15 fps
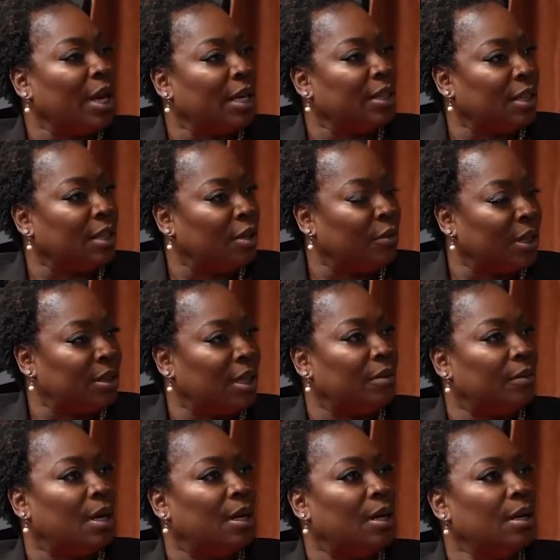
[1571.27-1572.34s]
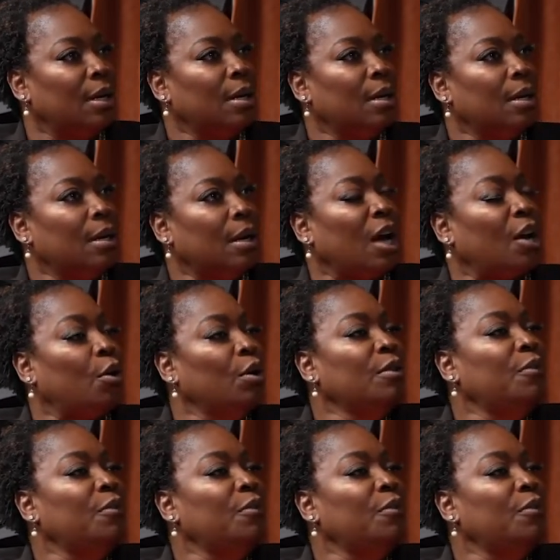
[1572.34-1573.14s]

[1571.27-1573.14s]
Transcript: et cetera, et cetera. I couldn't